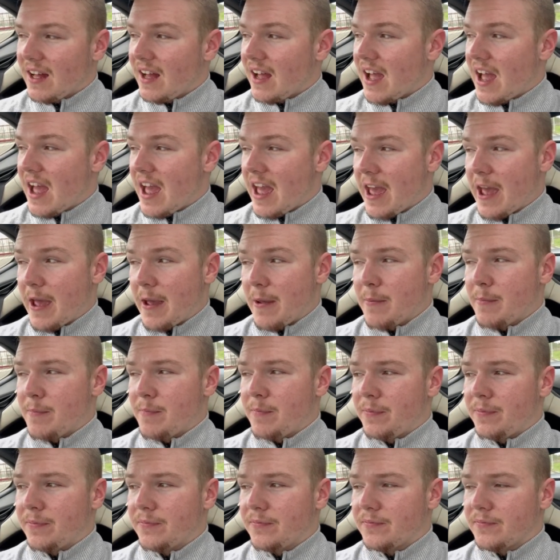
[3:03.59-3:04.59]

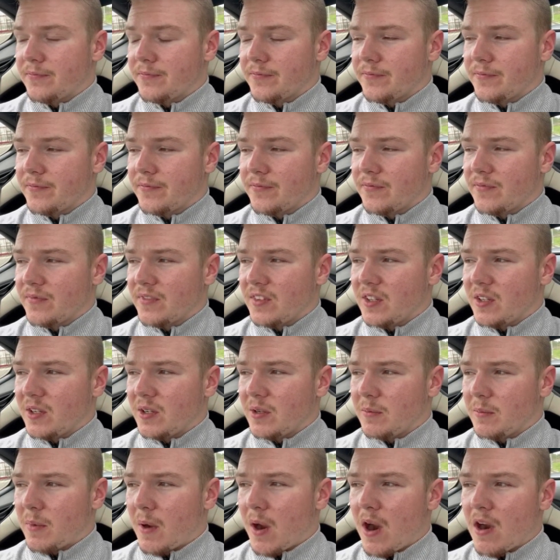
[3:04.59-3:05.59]

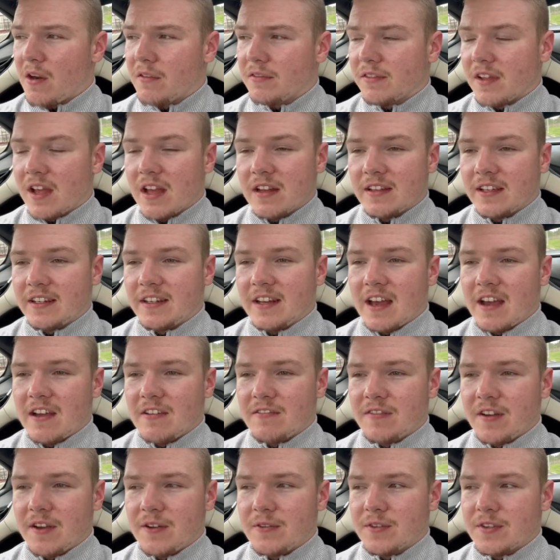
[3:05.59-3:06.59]
Part of flatline I have
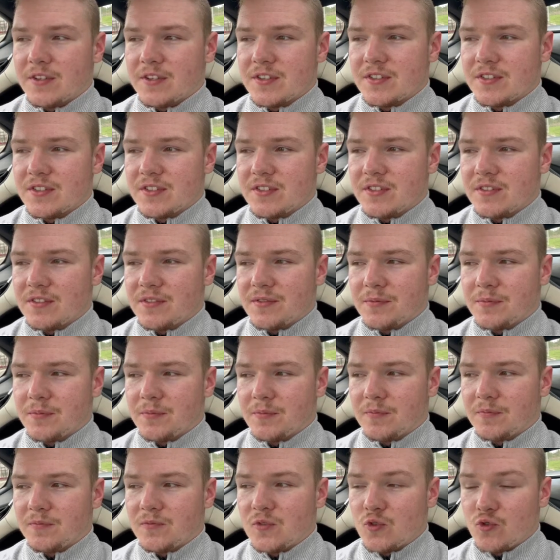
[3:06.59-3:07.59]
found is
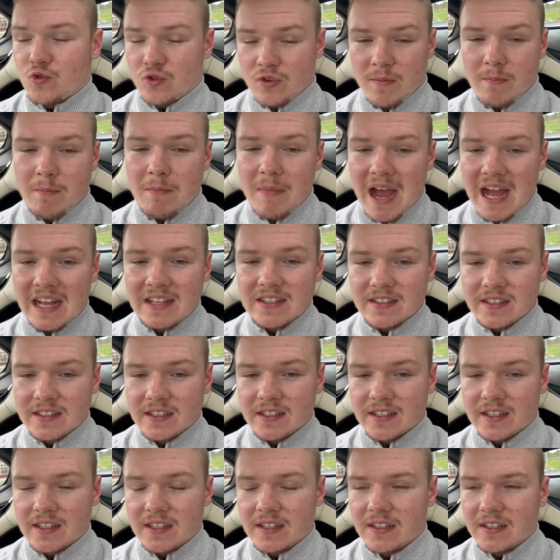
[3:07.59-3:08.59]

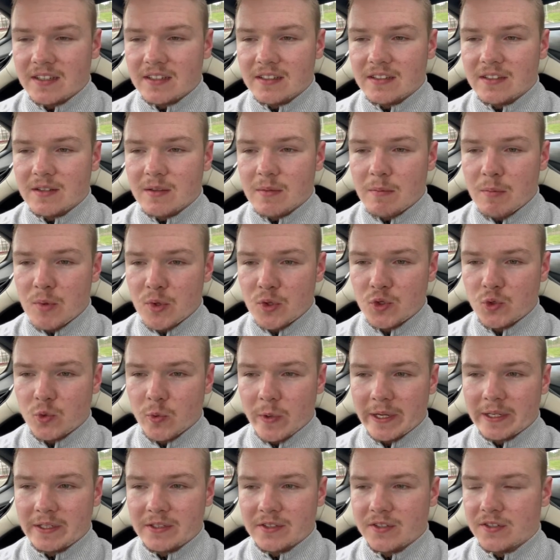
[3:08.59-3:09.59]
dramatic mood
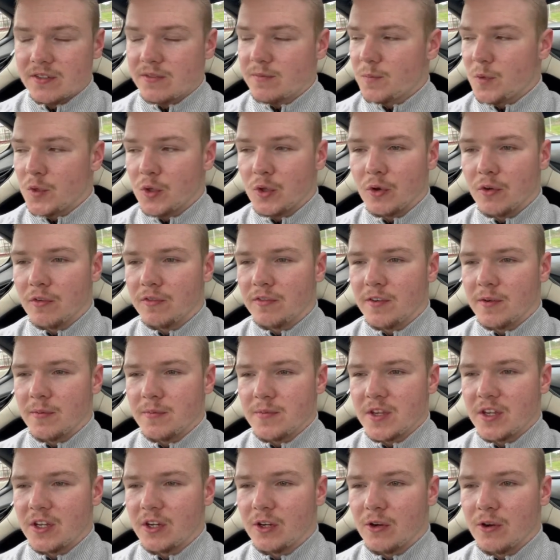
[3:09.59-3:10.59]
swings. You
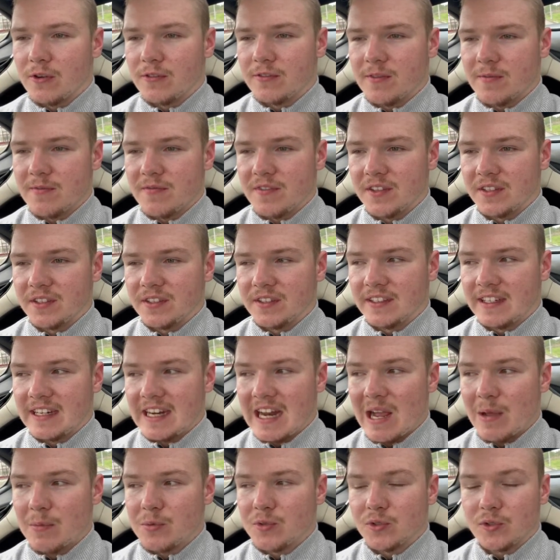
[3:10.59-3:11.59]
can go from feeling like
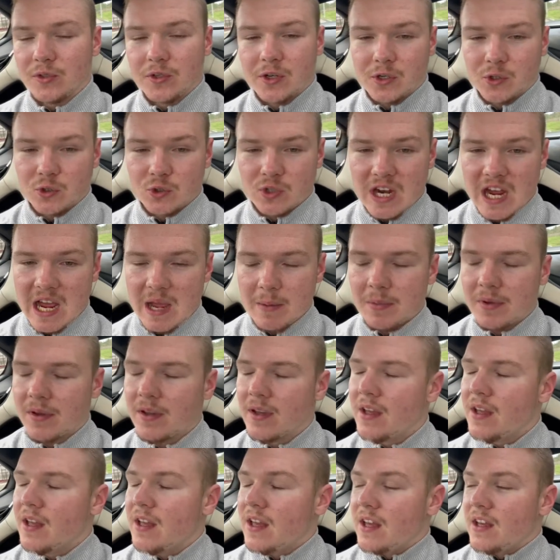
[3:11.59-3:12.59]
absolute crap
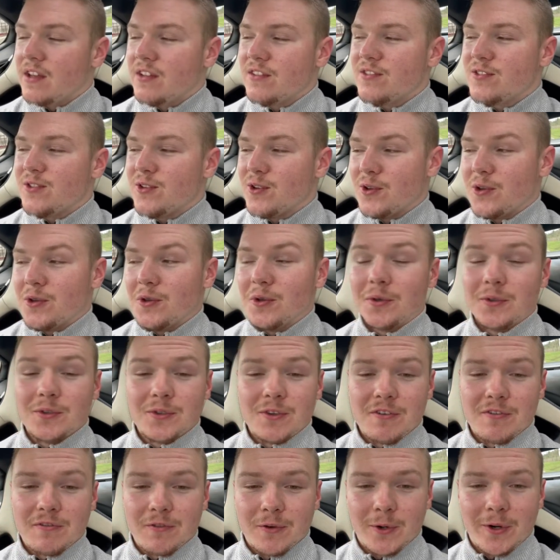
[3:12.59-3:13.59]
to
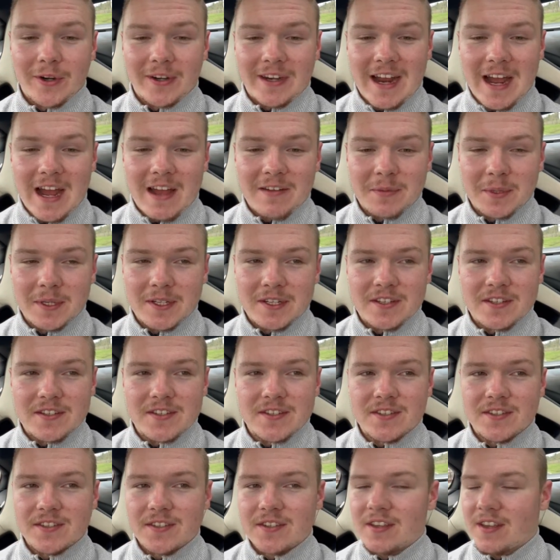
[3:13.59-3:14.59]
euphoric
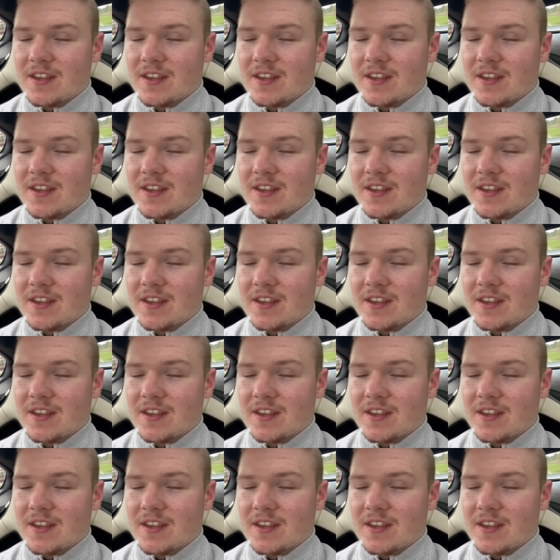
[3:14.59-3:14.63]
happiness.